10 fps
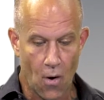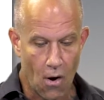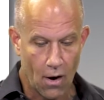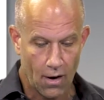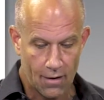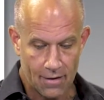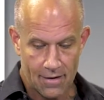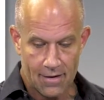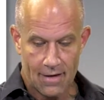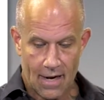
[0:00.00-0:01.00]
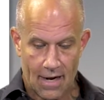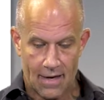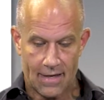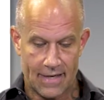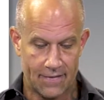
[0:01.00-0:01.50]
are
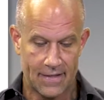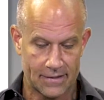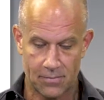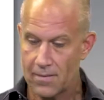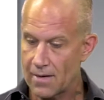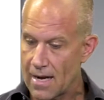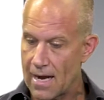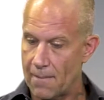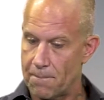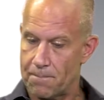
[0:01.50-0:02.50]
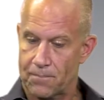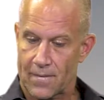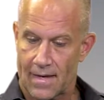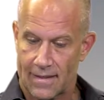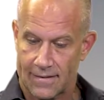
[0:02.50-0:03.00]
in this
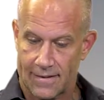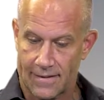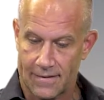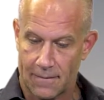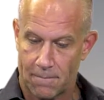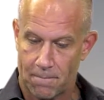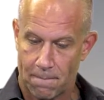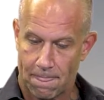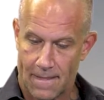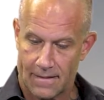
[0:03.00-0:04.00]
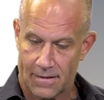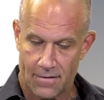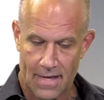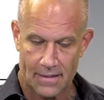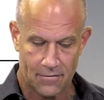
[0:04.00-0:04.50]
system. And so
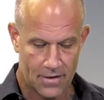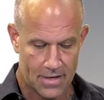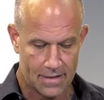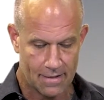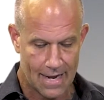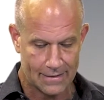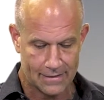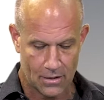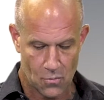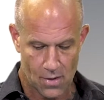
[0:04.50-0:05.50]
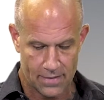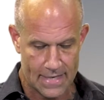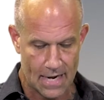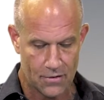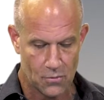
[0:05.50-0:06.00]
that's a very classic one. The
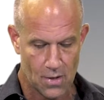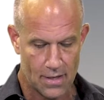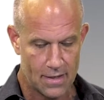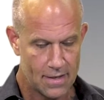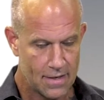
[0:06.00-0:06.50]
other one